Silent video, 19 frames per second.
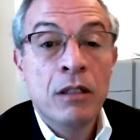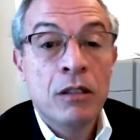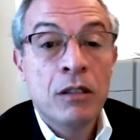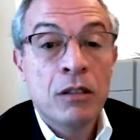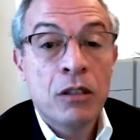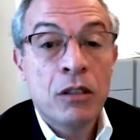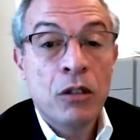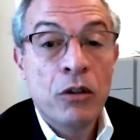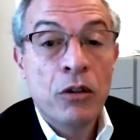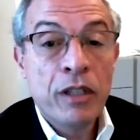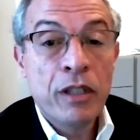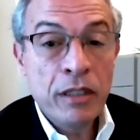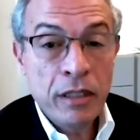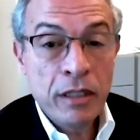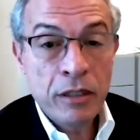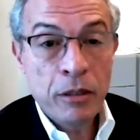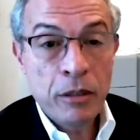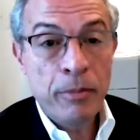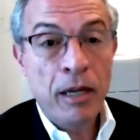So this
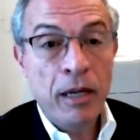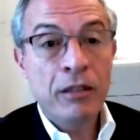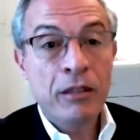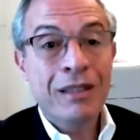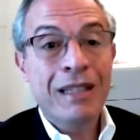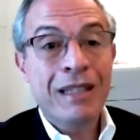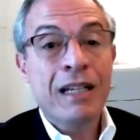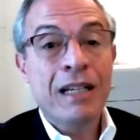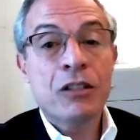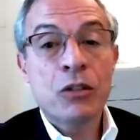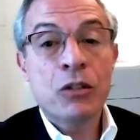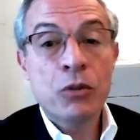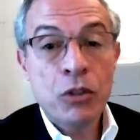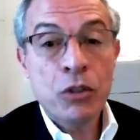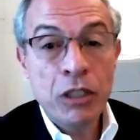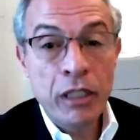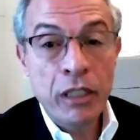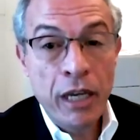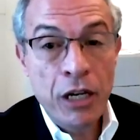is about the
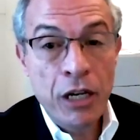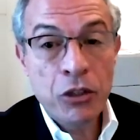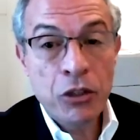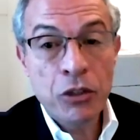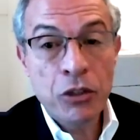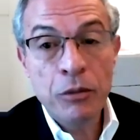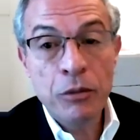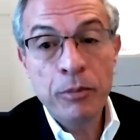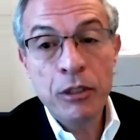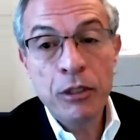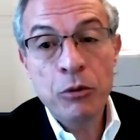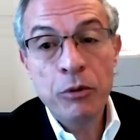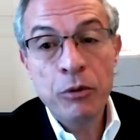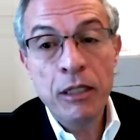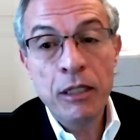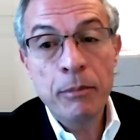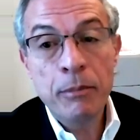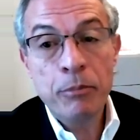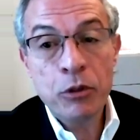association
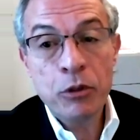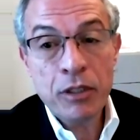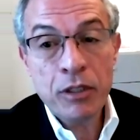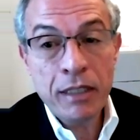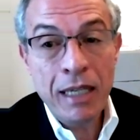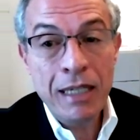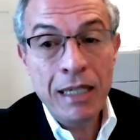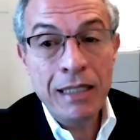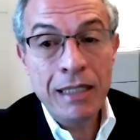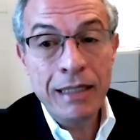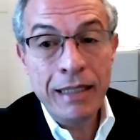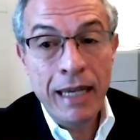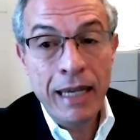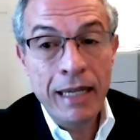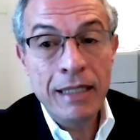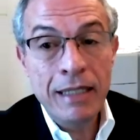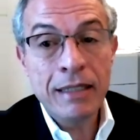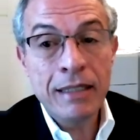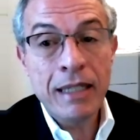between percent
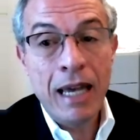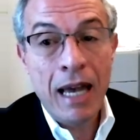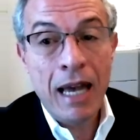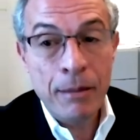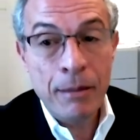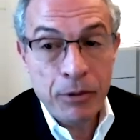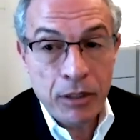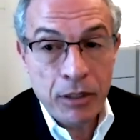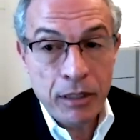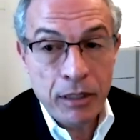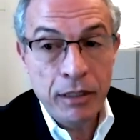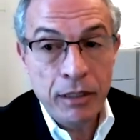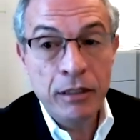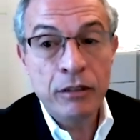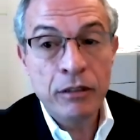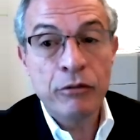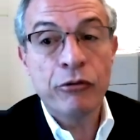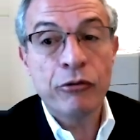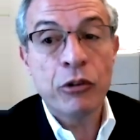days
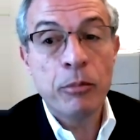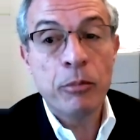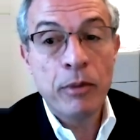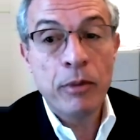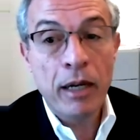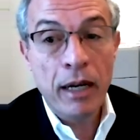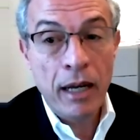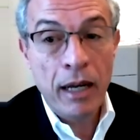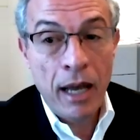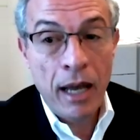abstinent from